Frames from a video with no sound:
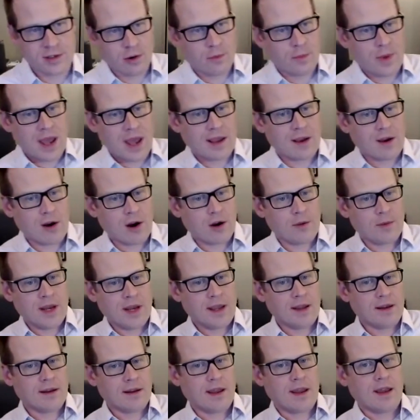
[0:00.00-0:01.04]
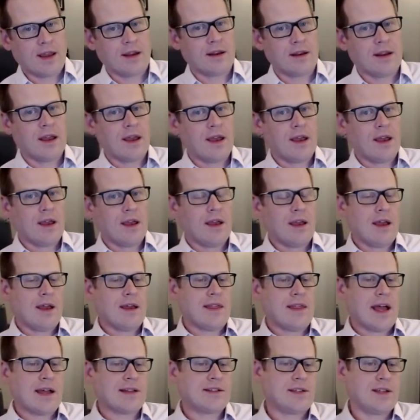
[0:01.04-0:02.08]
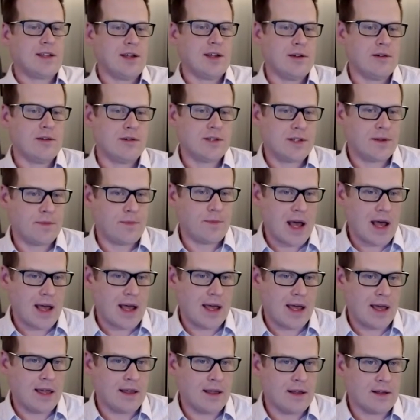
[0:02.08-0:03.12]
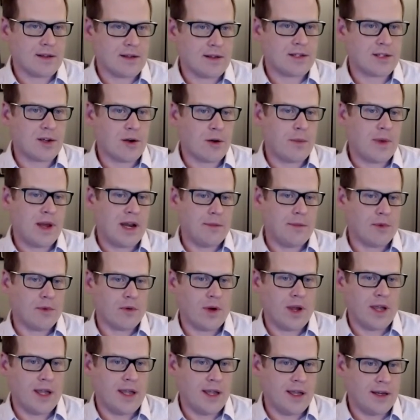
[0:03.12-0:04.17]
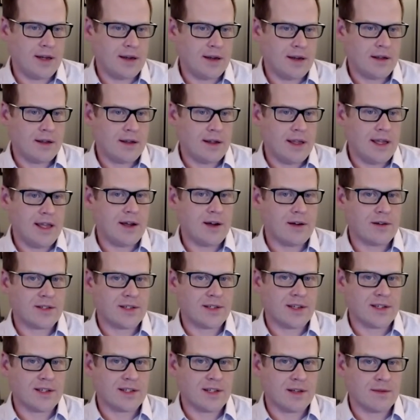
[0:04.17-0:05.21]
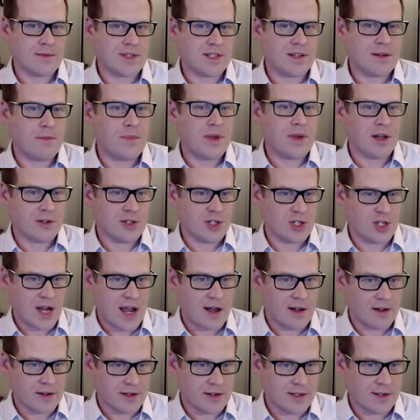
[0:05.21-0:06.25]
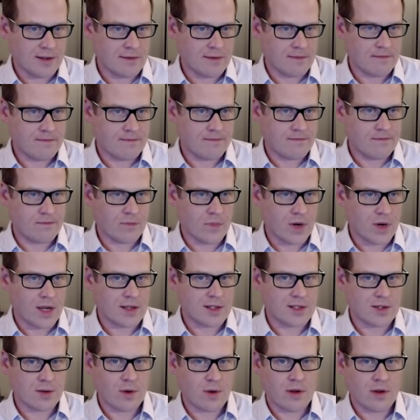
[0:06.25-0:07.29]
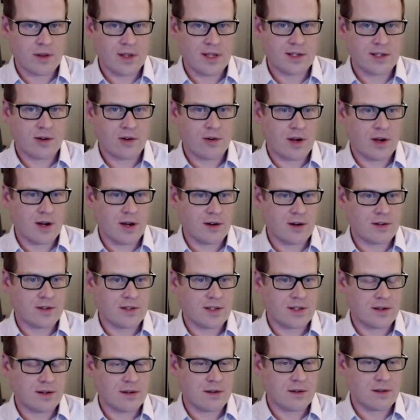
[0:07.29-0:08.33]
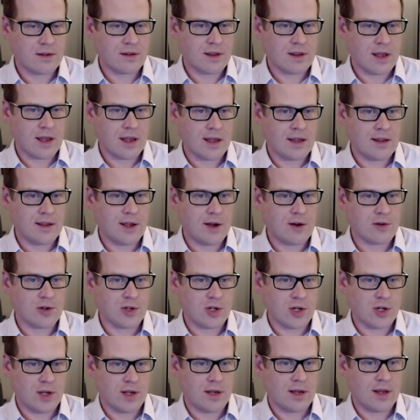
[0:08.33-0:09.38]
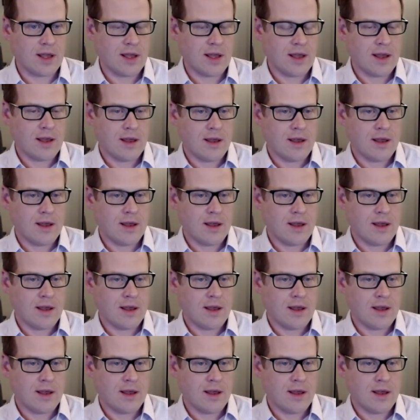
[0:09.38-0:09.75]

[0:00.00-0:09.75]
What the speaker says: or bicarbonate. And that's used by so many marine ecosystems to build shells, right? So all these critters in the ocean